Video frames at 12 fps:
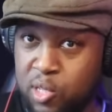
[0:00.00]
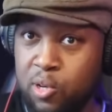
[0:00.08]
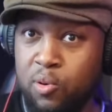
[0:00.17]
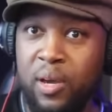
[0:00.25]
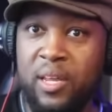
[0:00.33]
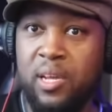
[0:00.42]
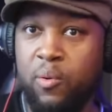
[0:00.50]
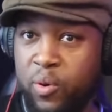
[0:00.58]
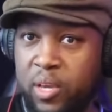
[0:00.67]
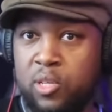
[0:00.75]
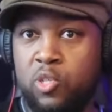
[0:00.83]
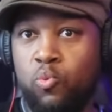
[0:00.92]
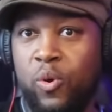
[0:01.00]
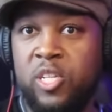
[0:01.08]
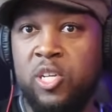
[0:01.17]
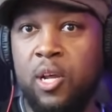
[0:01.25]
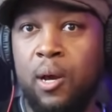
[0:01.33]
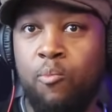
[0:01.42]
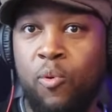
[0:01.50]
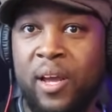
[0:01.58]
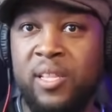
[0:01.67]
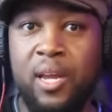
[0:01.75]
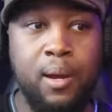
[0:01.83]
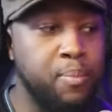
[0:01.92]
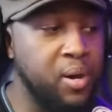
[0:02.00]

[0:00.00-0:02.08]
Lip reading: 2, and then we can switch it up right there.